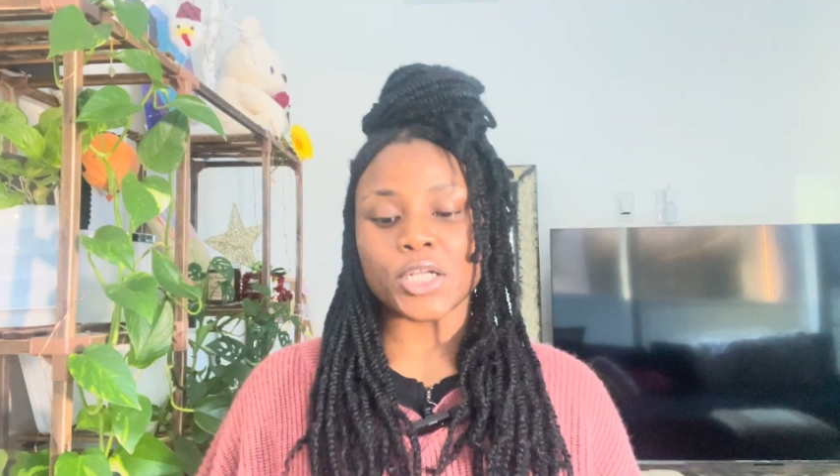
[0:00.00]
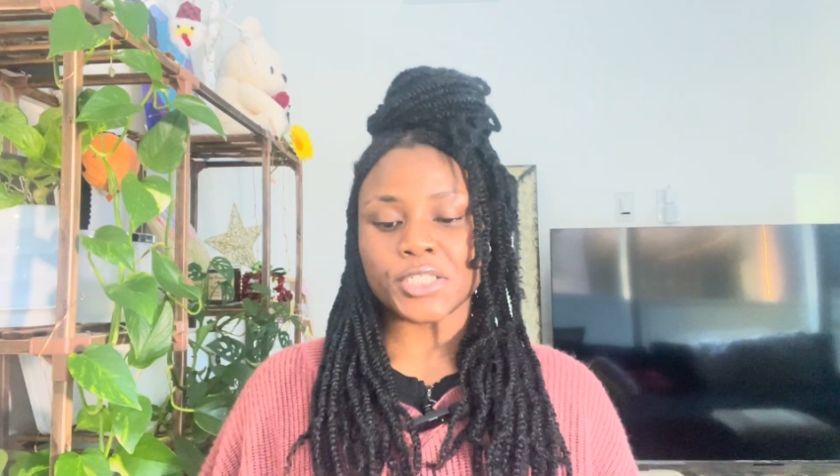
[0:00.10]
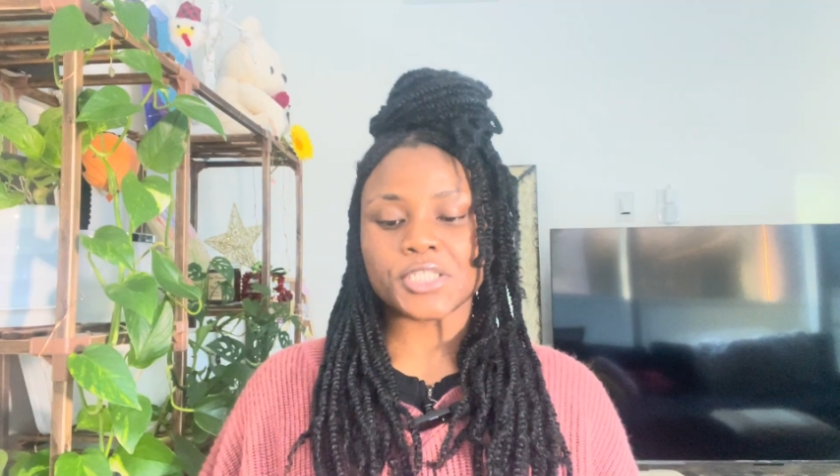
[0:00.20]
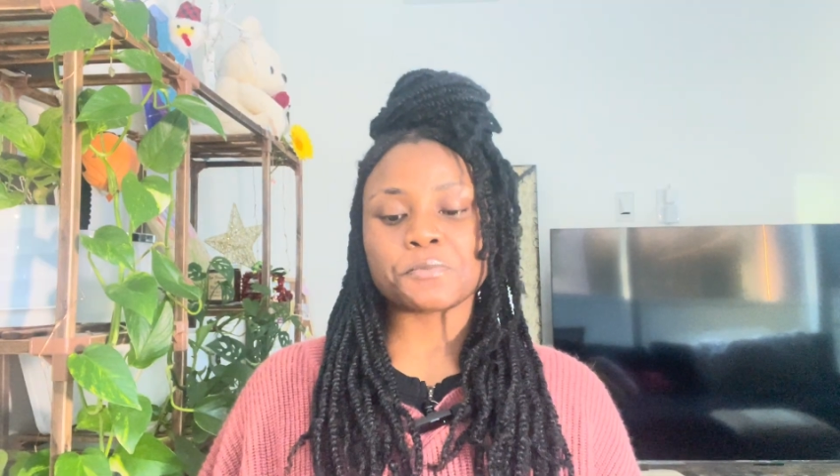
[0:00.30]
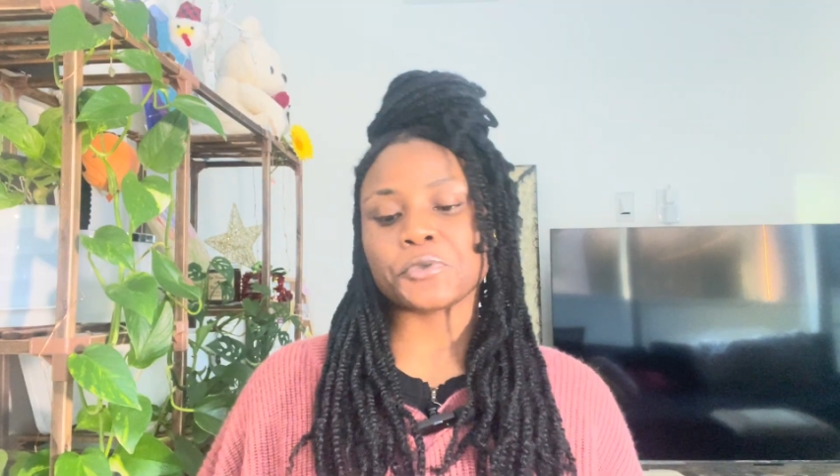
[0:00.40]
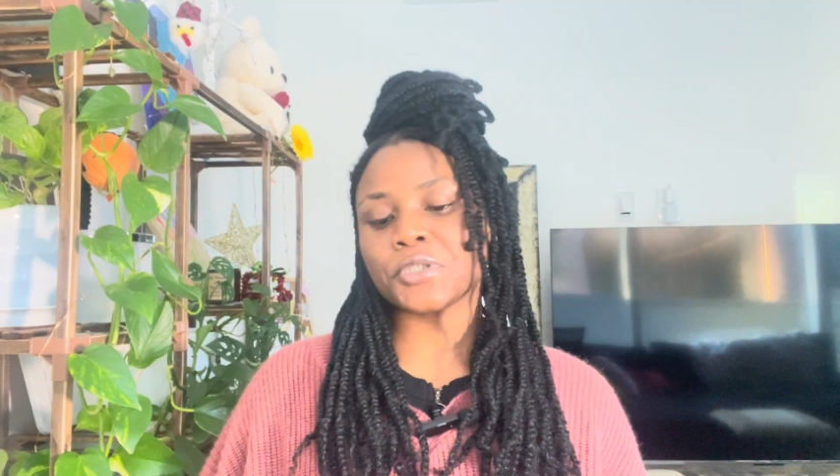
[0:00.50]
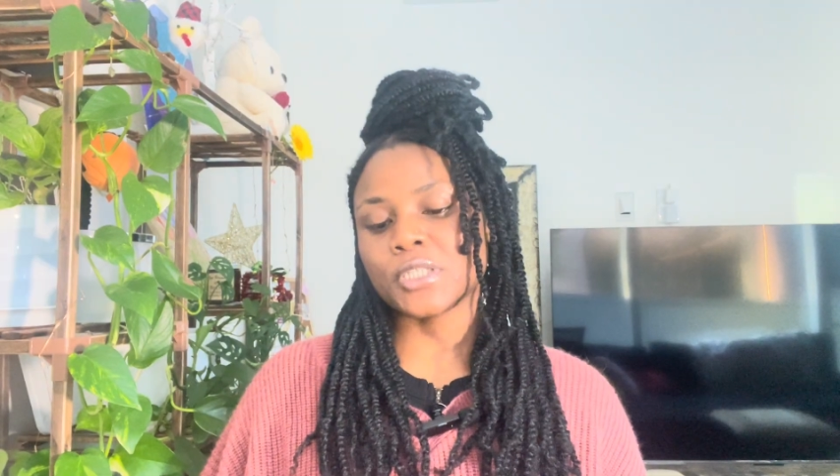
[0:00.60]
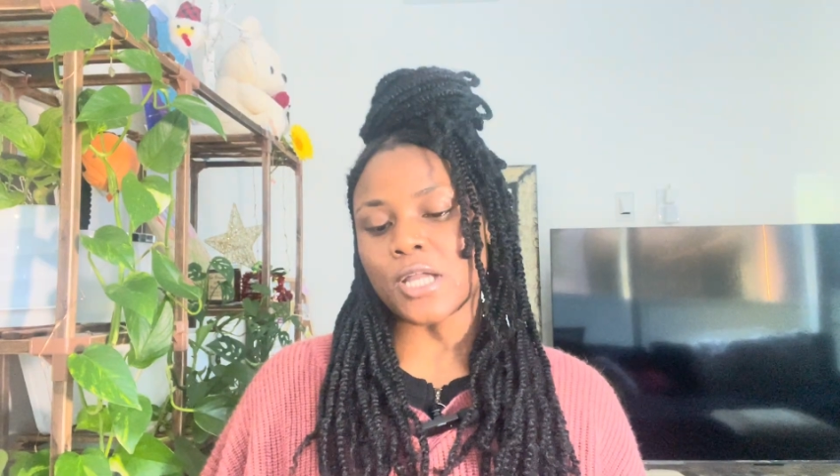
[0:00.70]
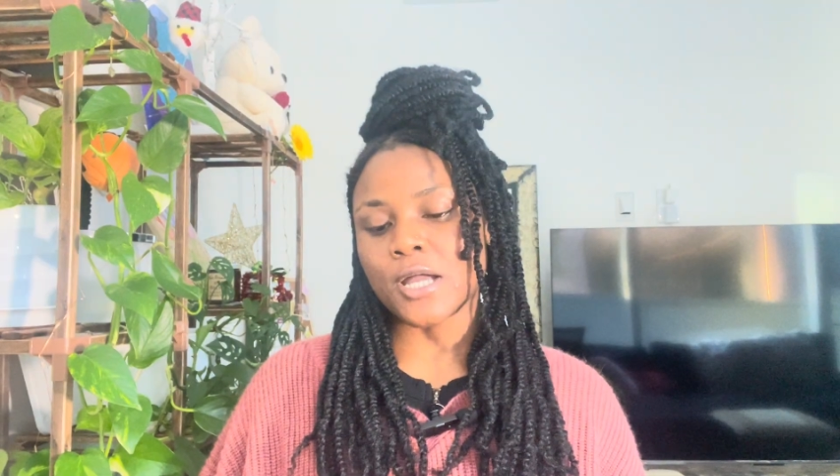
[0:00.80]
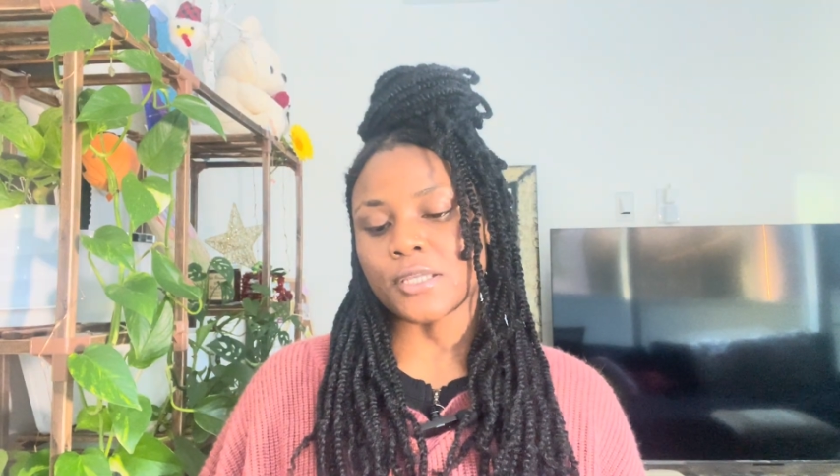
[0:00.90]
these spirit
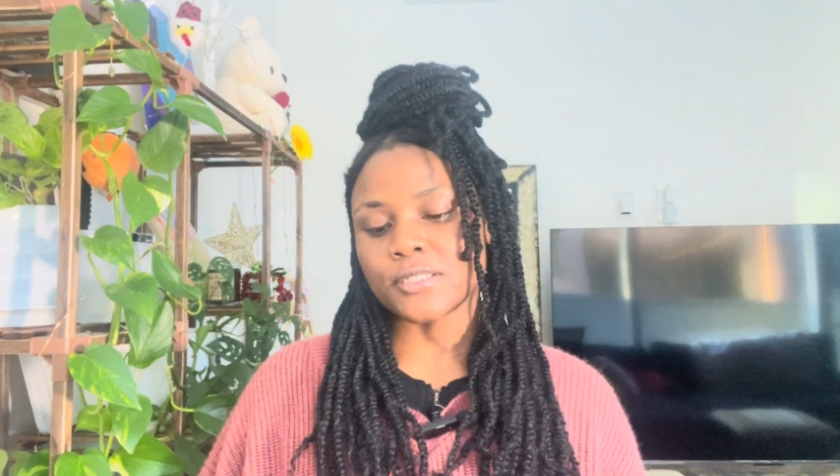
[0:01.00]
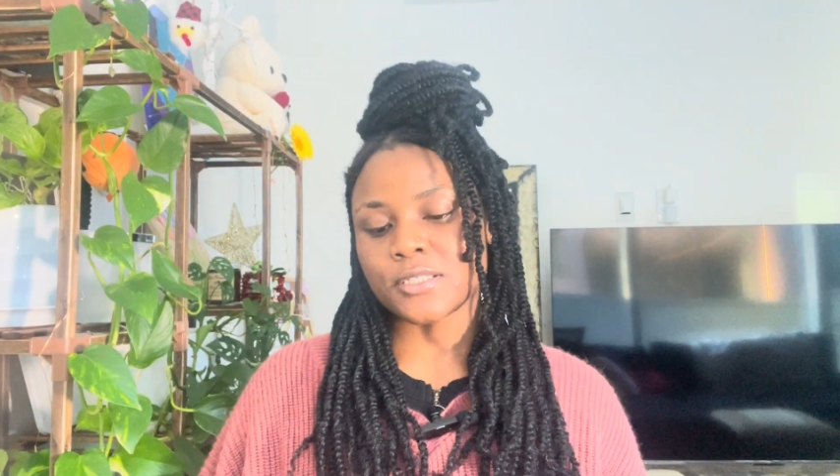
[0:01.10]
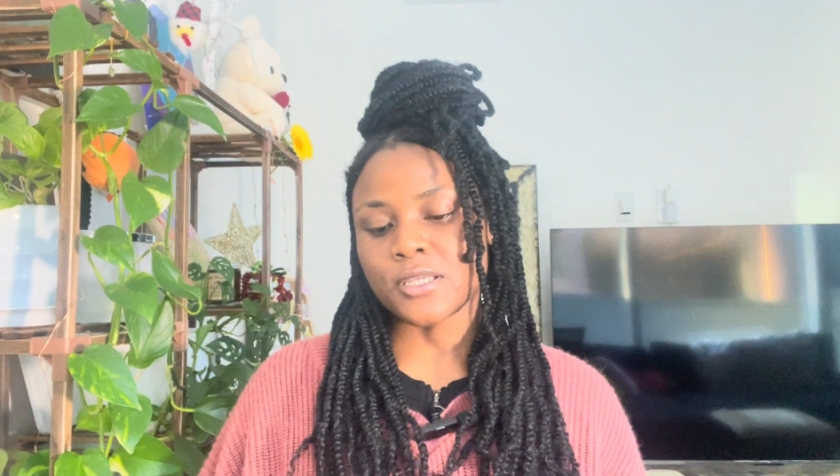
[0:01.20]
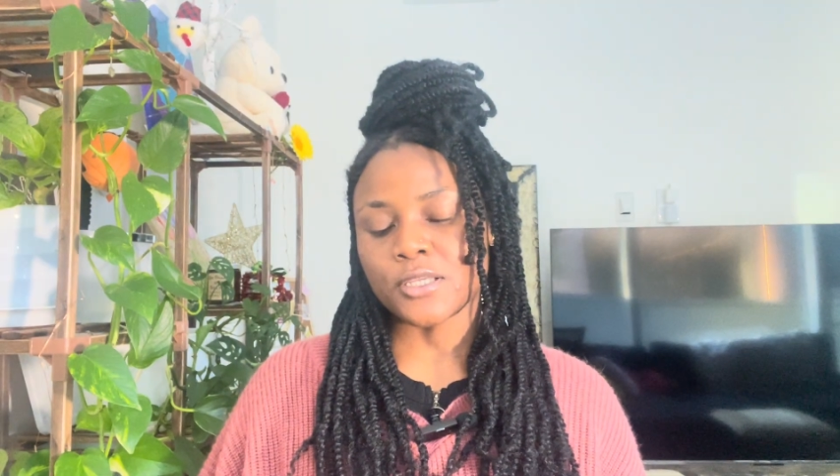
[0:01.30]
guides?